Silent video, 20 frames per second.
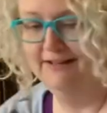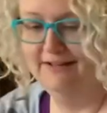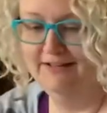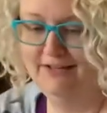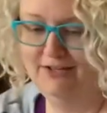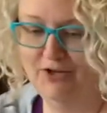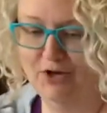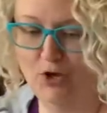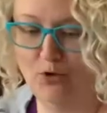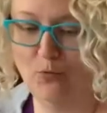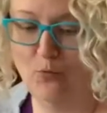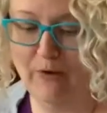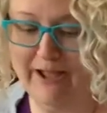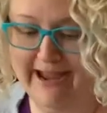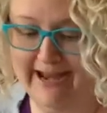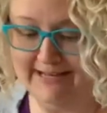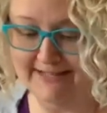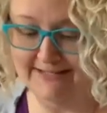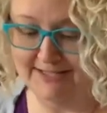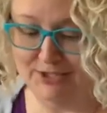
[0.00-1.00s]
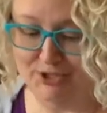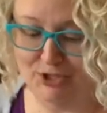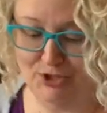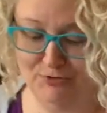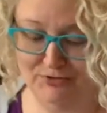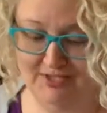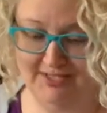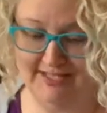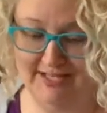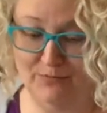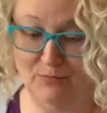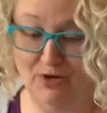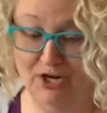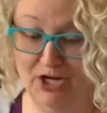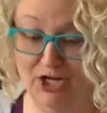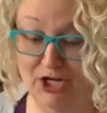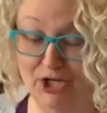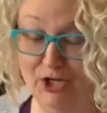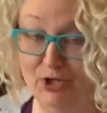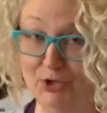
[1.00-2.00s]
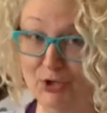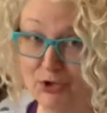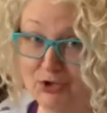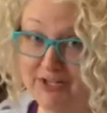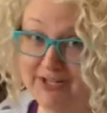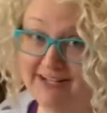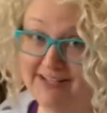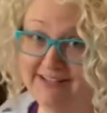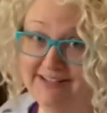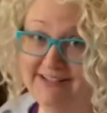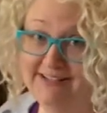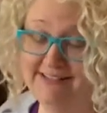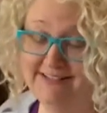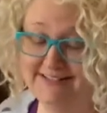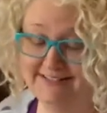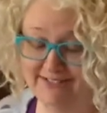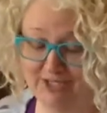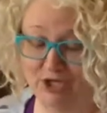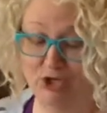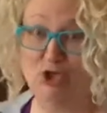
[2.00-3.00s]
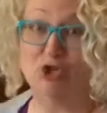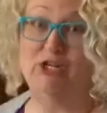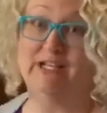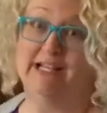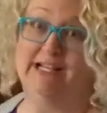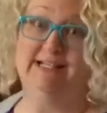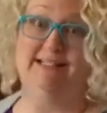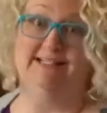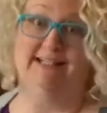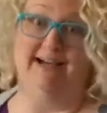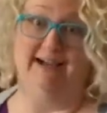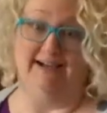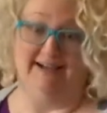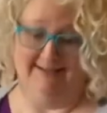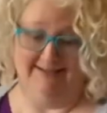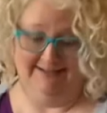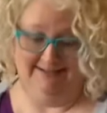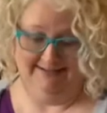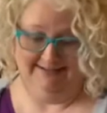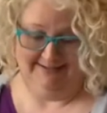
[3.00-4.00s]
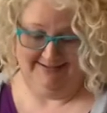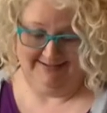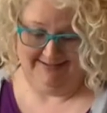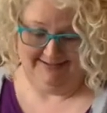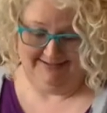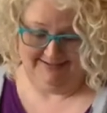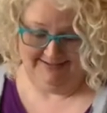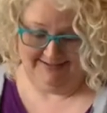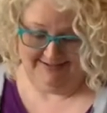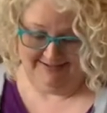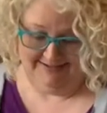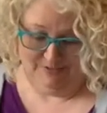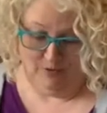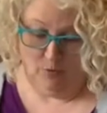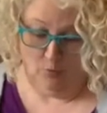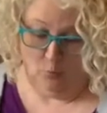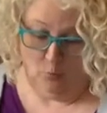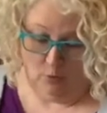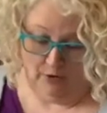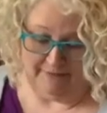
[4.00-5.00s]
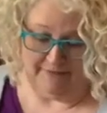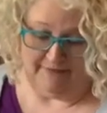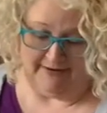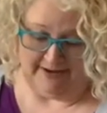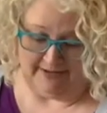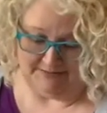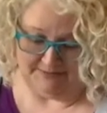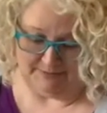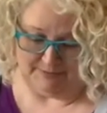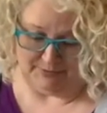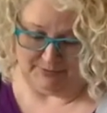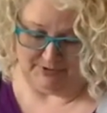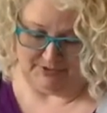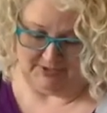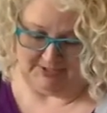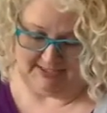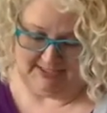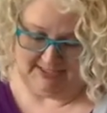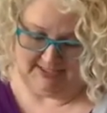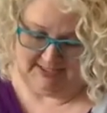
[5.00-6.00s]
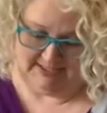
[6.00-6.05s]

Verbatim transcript: Now wait until you see what color it is. You're gonna die. 1,000%